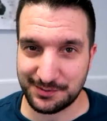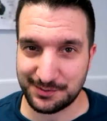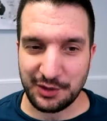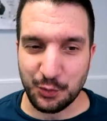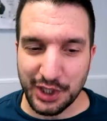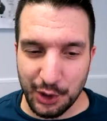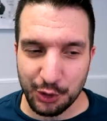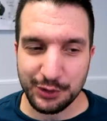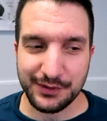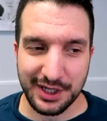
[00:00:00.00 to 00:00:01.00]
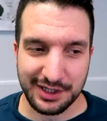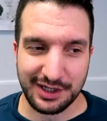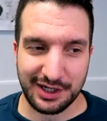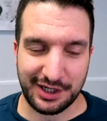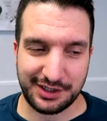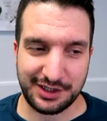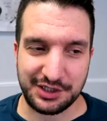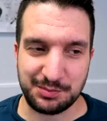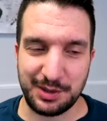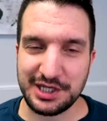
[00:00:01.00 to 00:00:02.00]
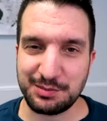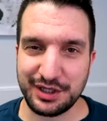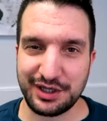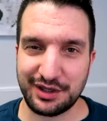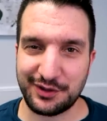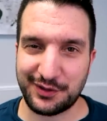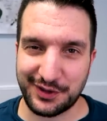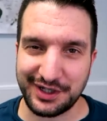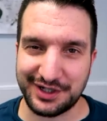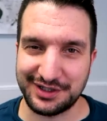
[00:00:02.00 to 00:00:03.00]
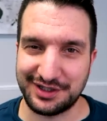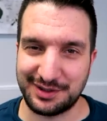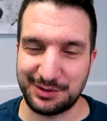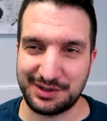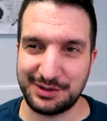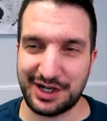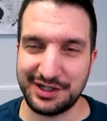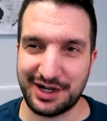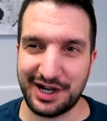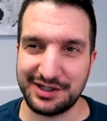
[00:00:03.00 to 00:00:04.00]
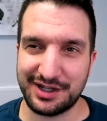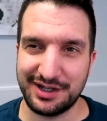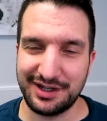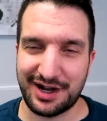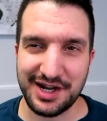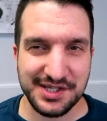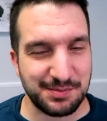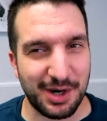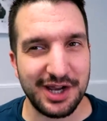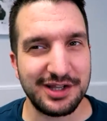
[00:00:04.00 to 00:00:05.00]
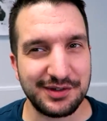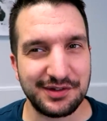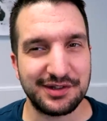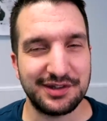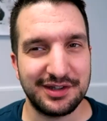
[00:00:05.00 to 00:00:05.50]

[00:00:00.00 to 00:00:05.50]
And when I heard that line, it made me think a little bit. I mean, I, I, I smiled